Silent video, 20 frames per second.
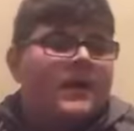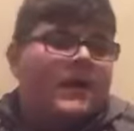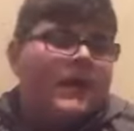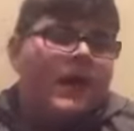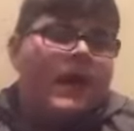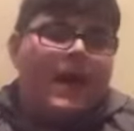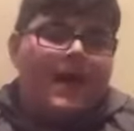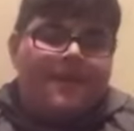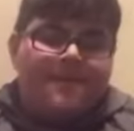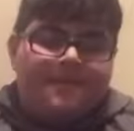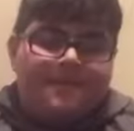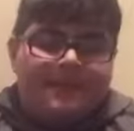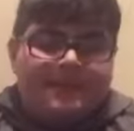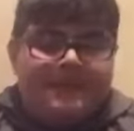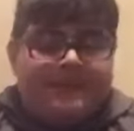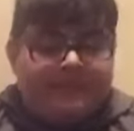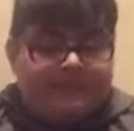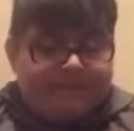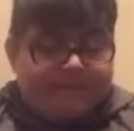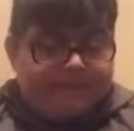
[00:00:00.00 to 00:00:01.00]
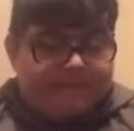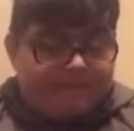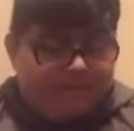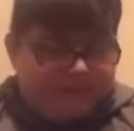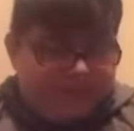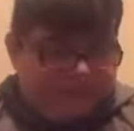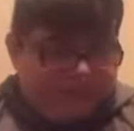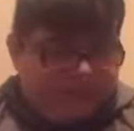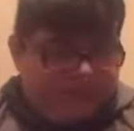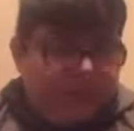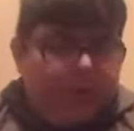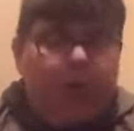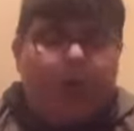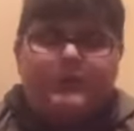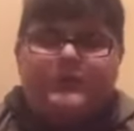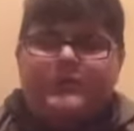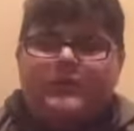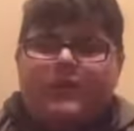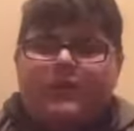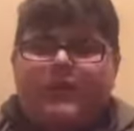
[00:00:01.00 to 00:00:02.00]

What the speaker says: There's more stuff